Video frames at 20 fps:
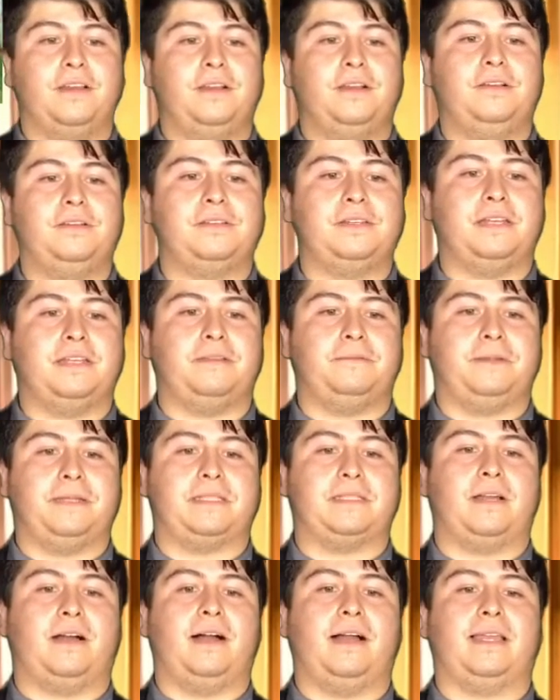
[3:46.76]
Who's he to be
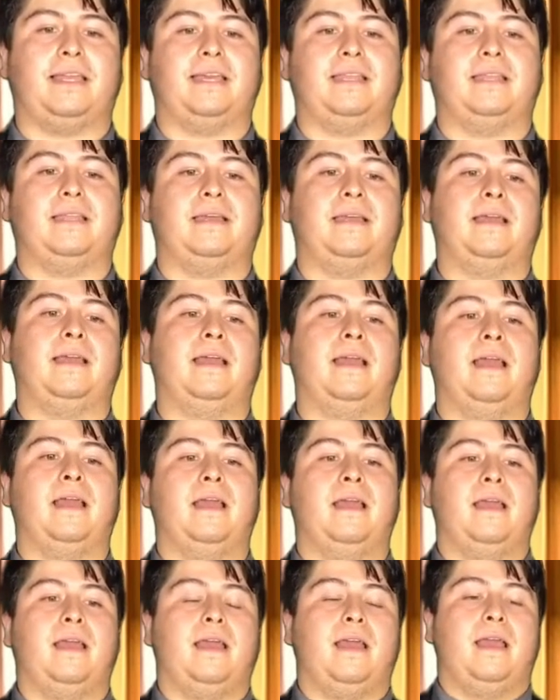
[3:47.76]
talking?
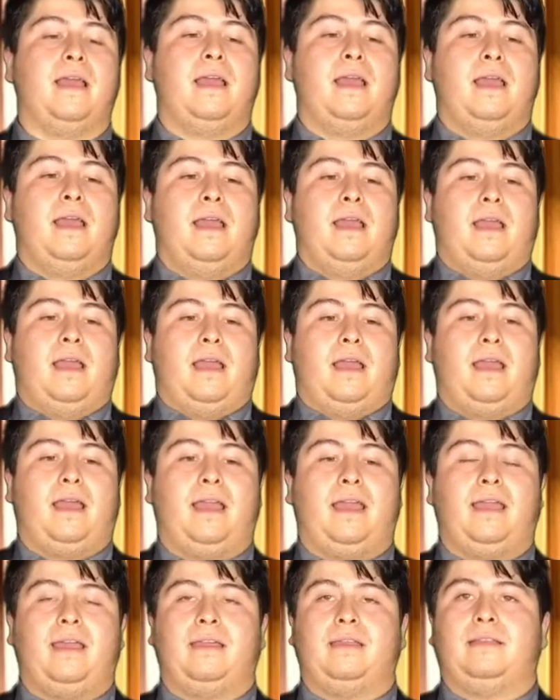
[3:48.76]

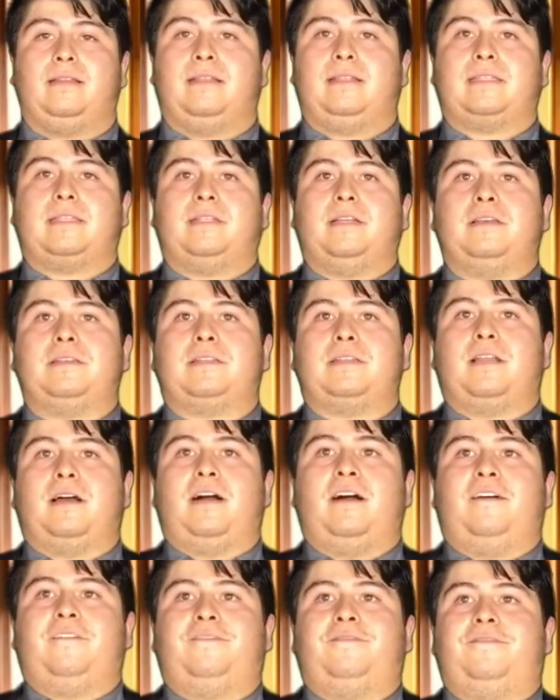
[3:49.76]
And let's close it
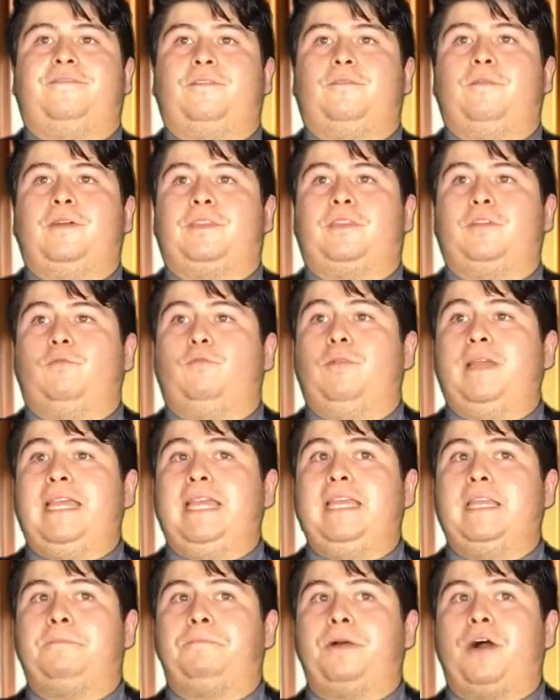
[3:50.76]
off with the
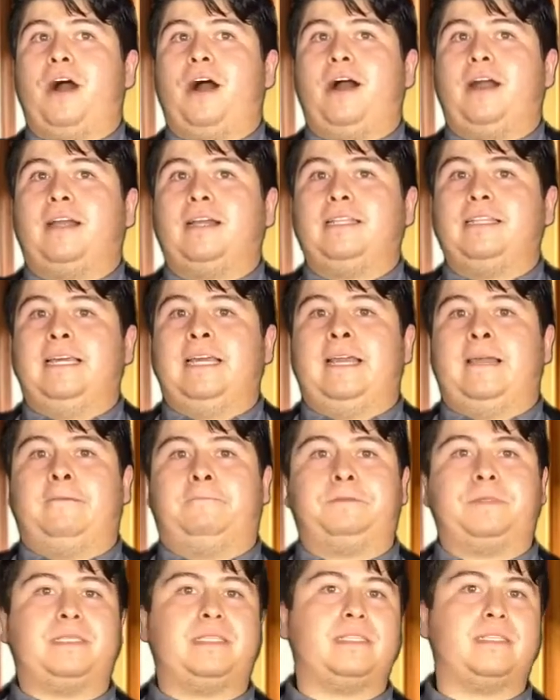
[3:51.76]
weed
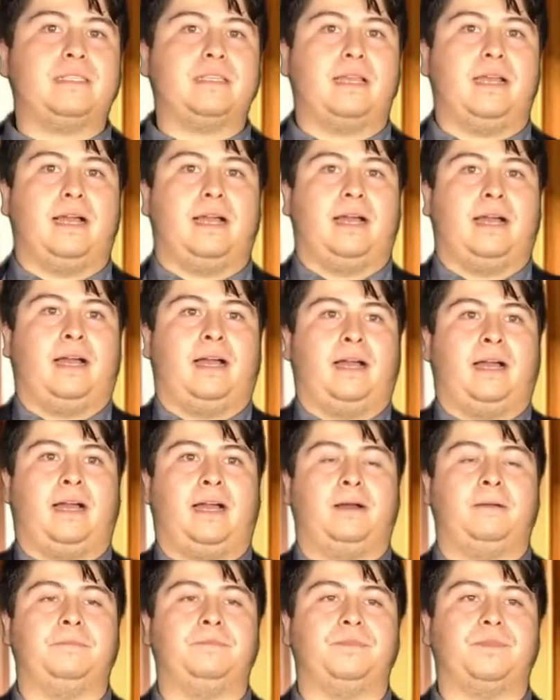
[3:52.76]
apocalypse.
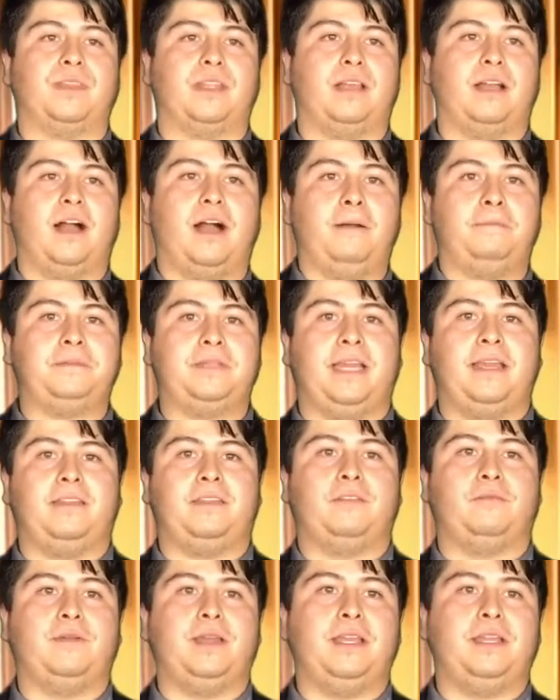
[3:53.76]
Update in
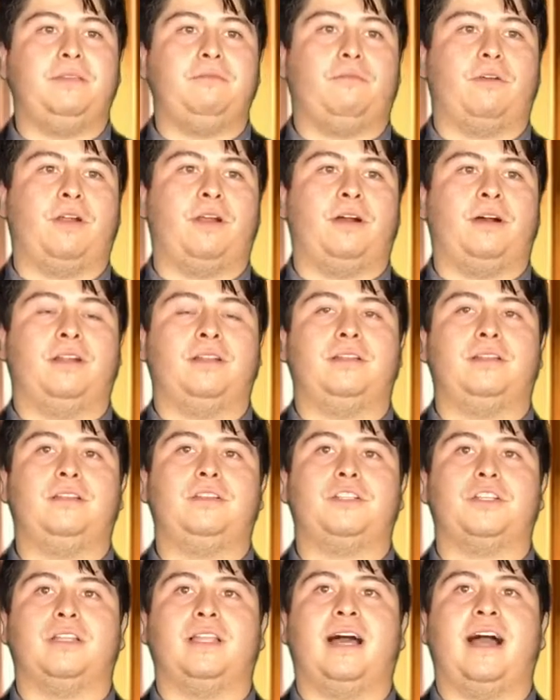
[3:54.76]
the weed world.
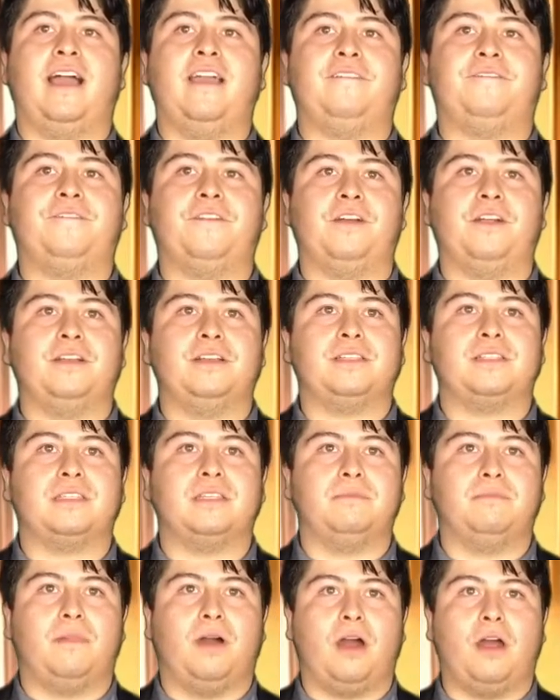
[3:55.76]
July 1st,
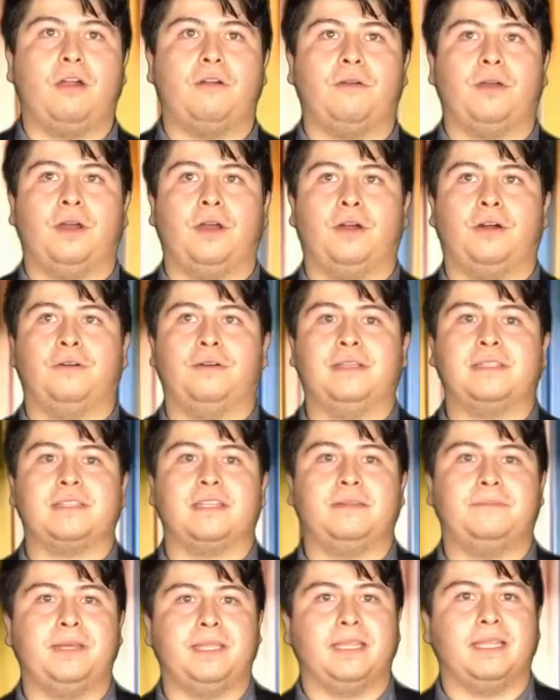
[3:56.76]
tomorrow, is
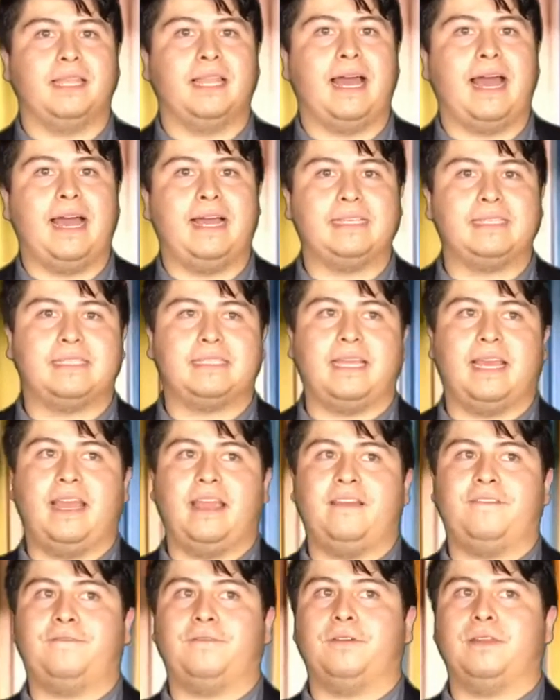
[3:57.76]
going to be the last
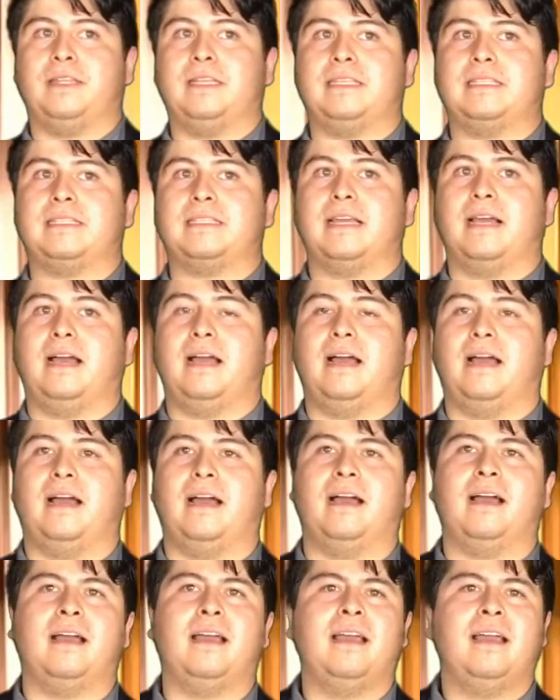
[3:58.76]
day for this,
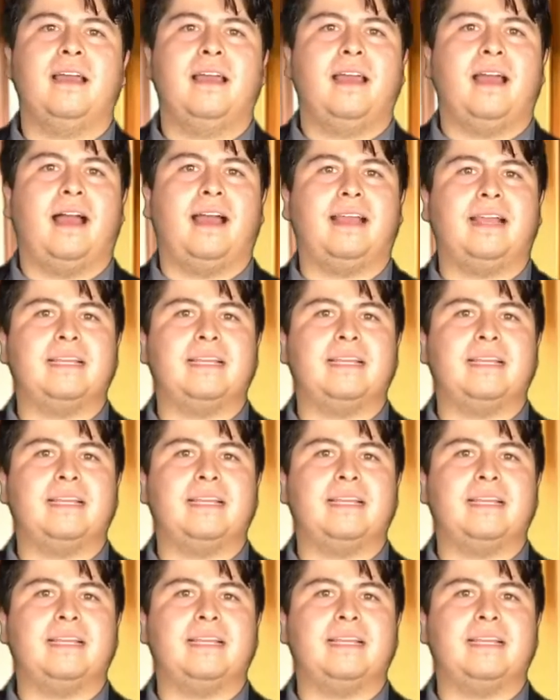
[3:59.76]
I